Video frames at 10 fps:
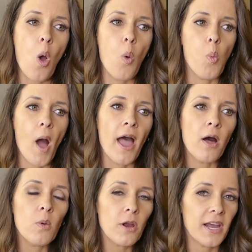
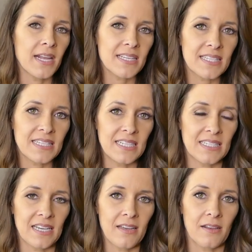while we're in a
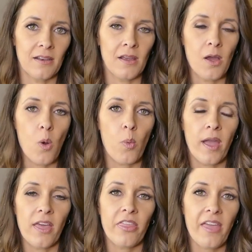season
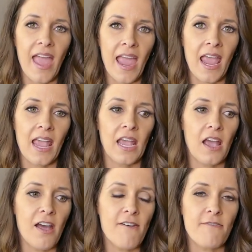with
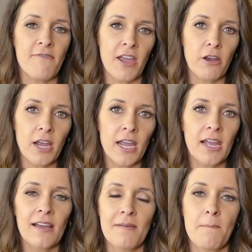a
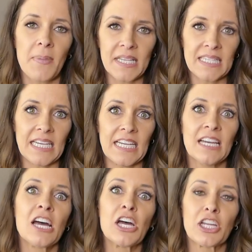very
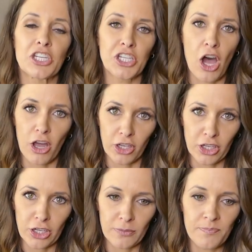busy
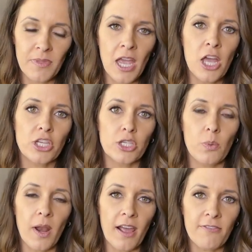toddler. So
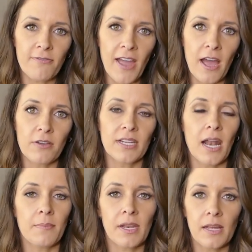what i found,
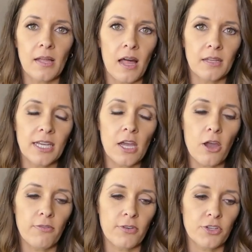and I'm gonna I'll link
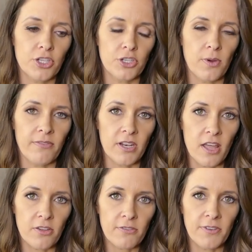over to I have
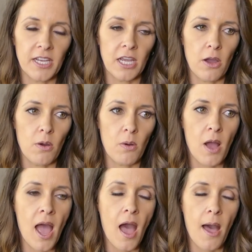another video
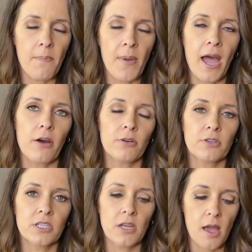
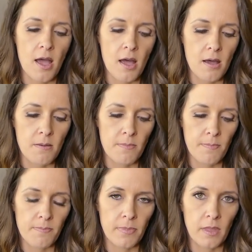about
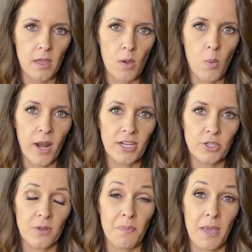um, what I
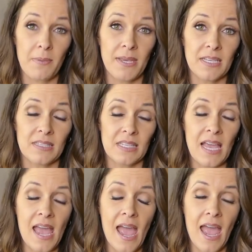do with babies
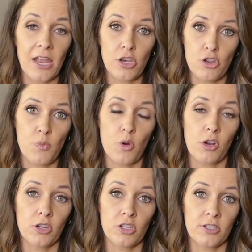and
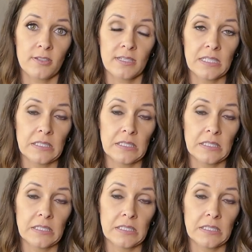newborns